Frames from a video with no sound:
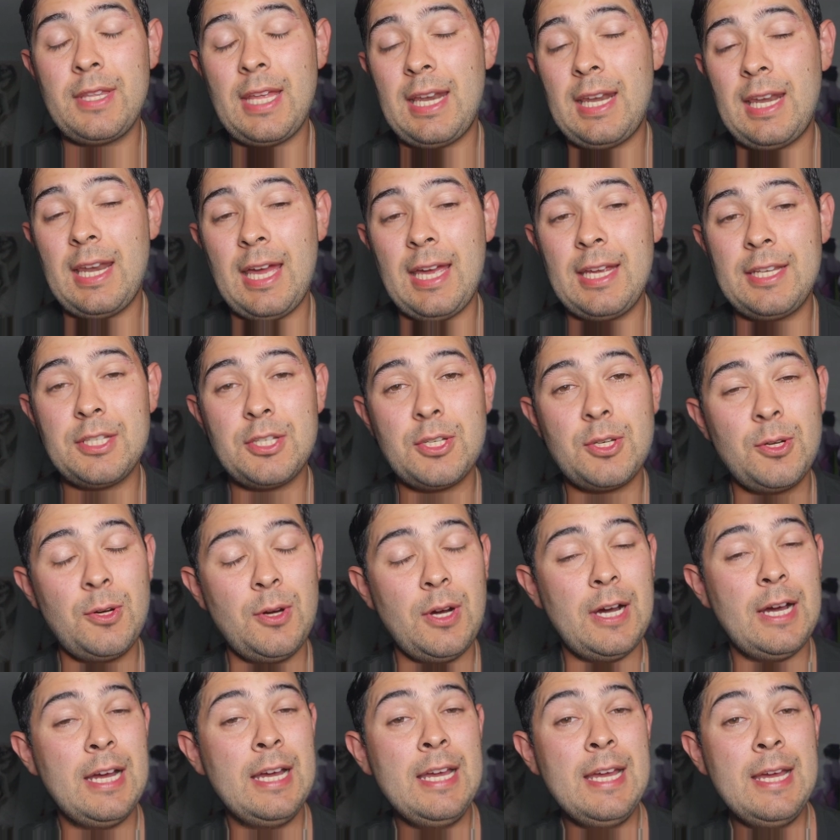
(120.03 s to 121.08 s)
that Lions
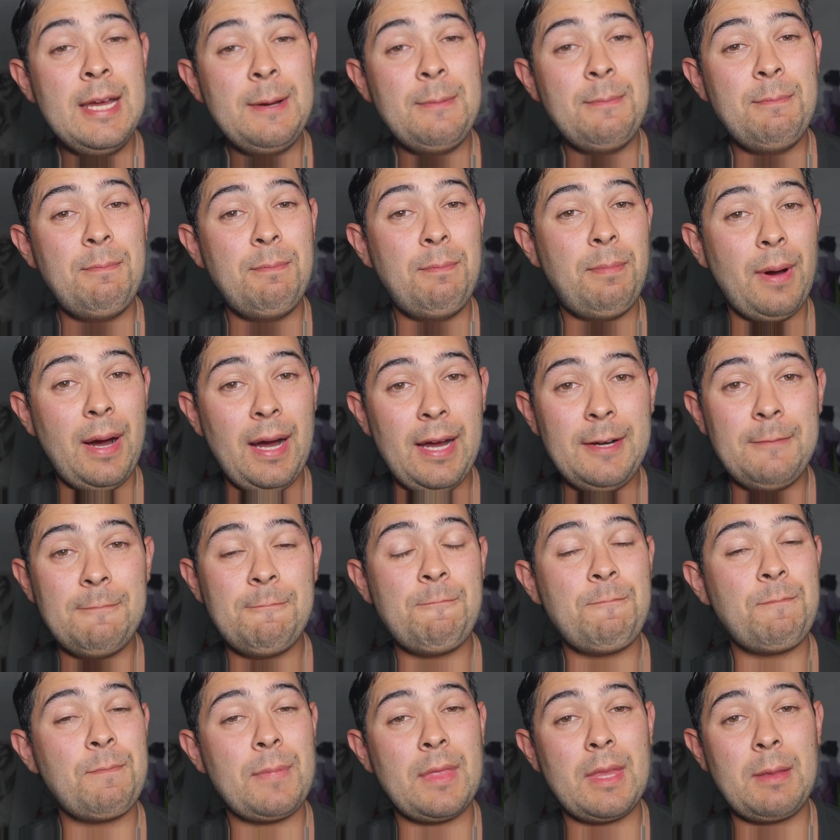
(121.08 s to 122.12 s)
tour. But
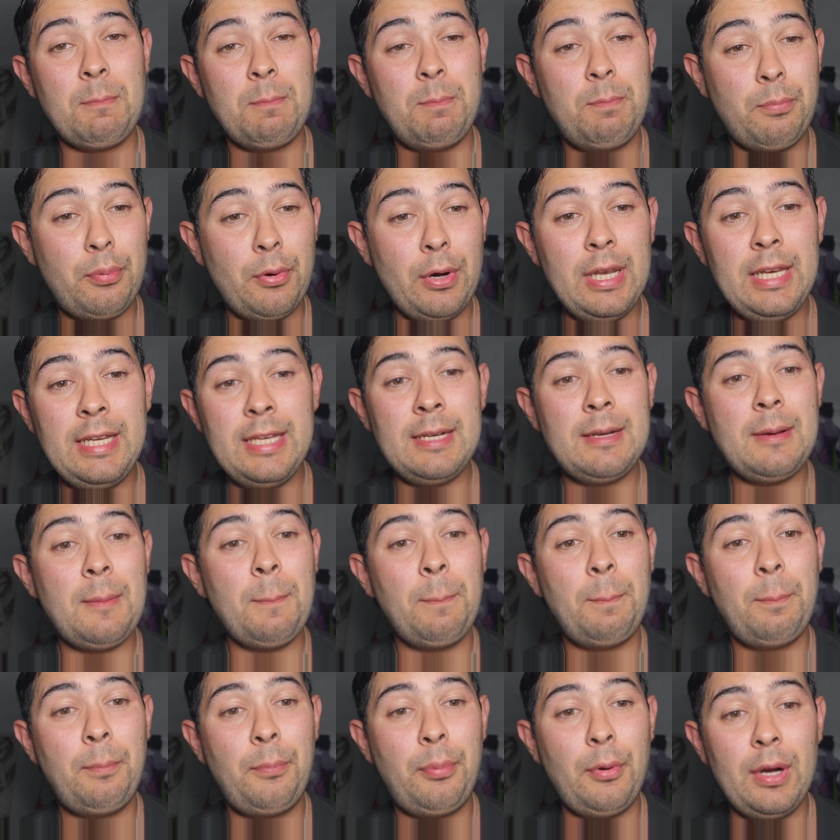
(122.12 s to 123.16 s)
brilliant
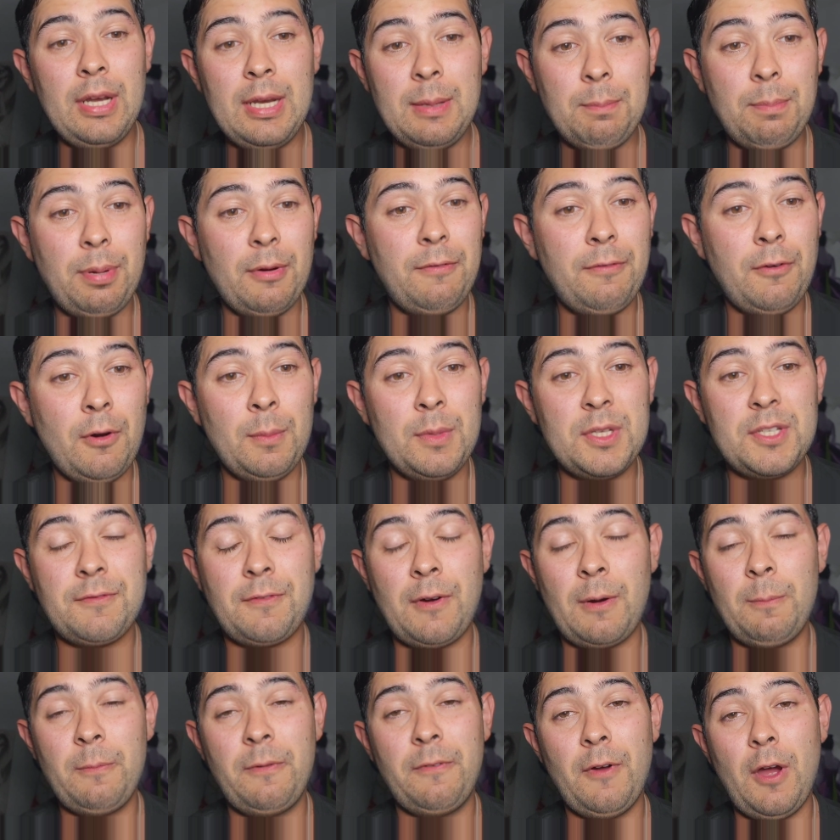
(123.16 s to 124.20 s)
performance
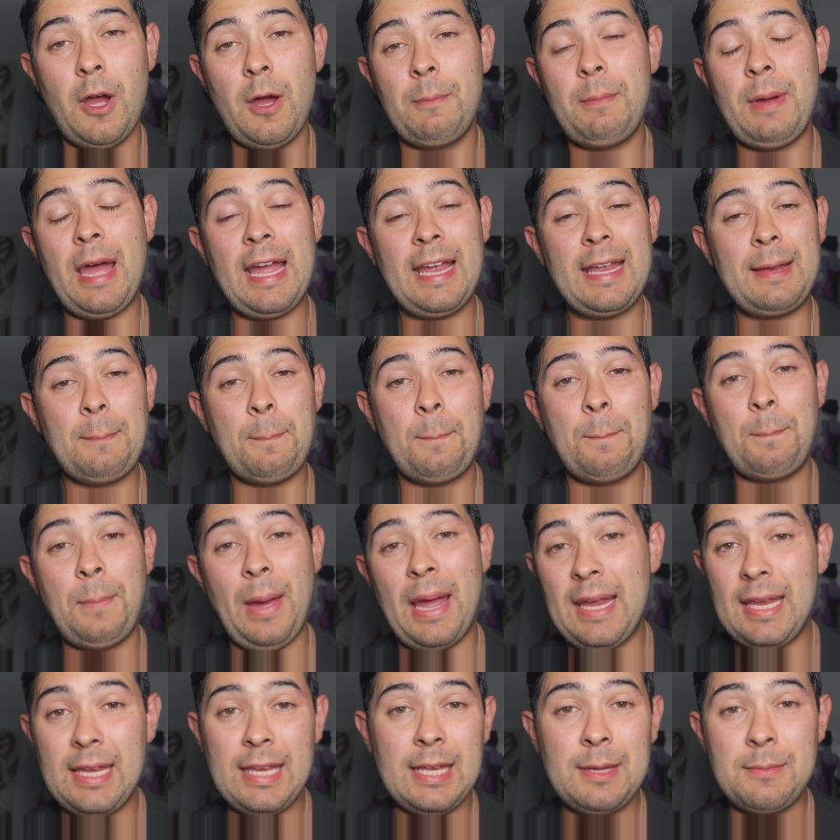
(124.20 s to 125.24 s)
from Furbank,
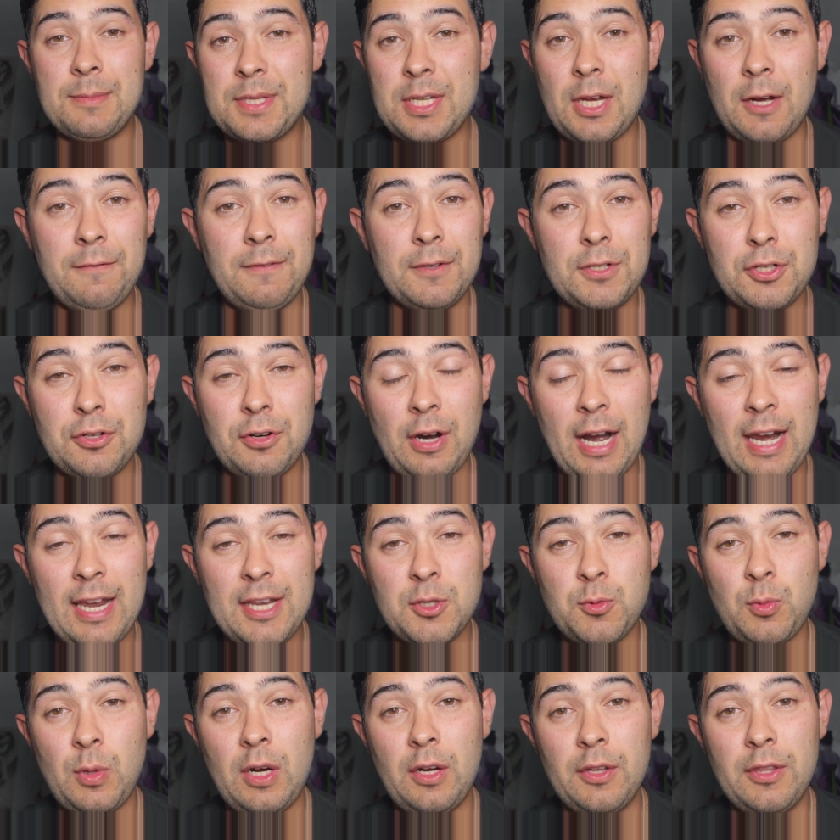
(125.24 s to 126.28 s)
banging himself a try
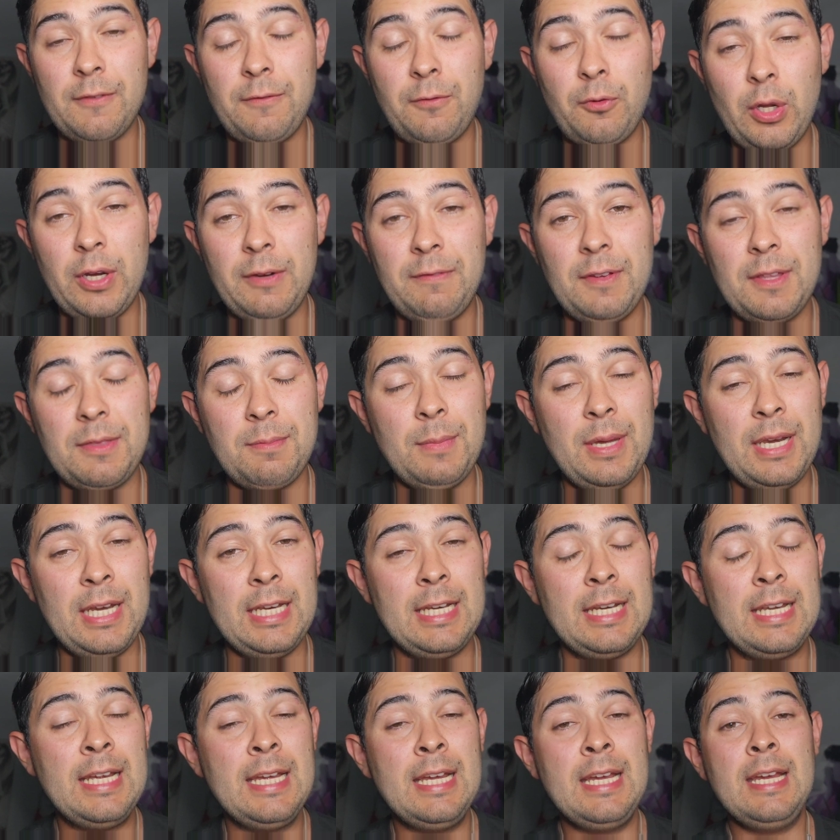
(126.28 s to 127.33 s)
as well in the 45th
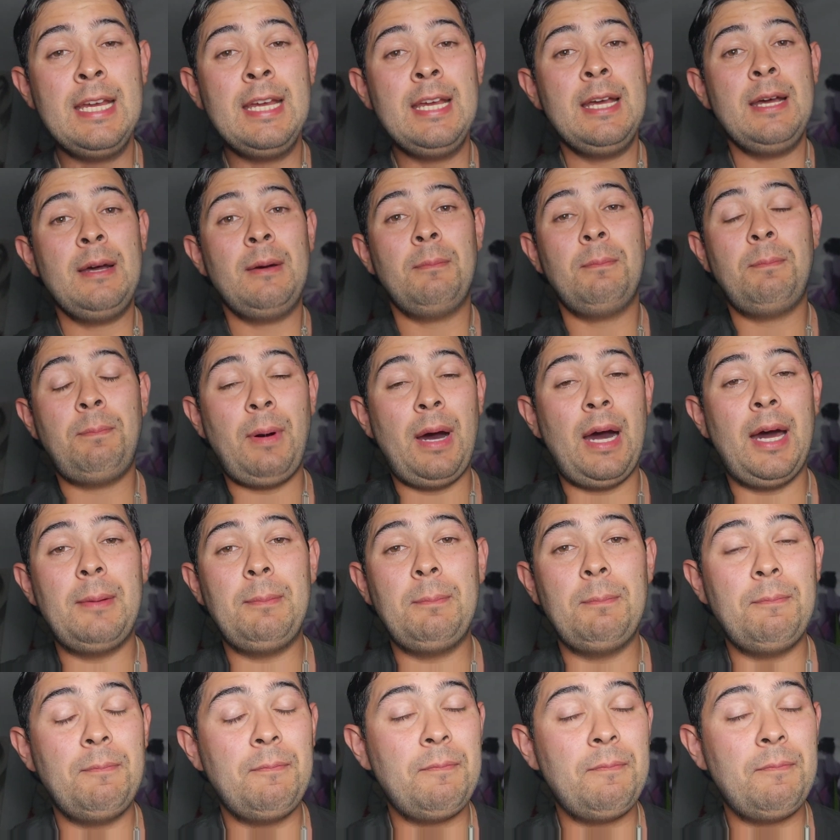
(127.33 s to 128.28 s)
minute. But